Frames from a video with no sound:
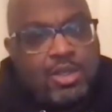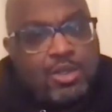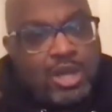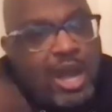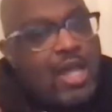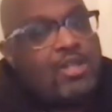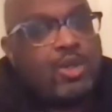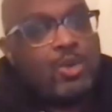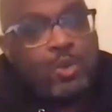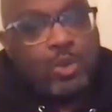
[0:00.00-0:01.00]
So a college
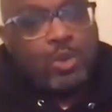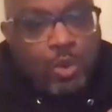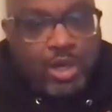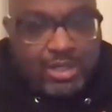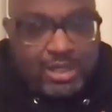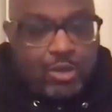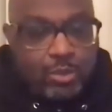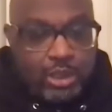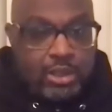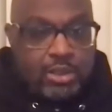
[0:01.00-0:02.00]
coach would want to tell
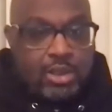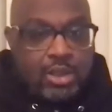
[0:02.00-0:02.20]
me